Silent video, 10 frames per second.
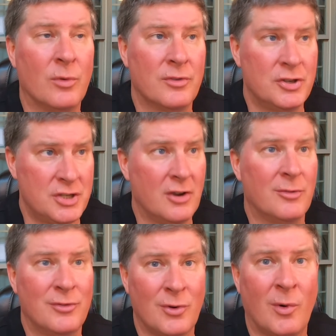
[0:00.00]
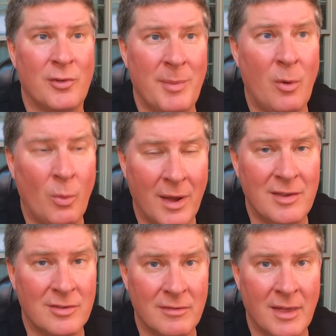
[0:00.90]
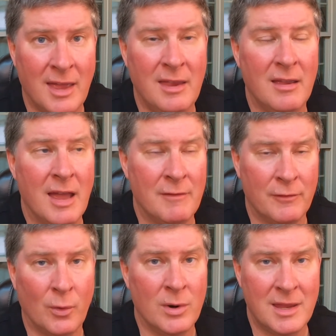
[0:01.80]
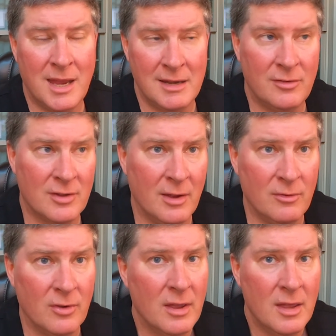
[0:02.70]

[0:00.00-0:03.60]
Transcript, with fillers: wants to share some stories about ways that they have avoided kidney stones,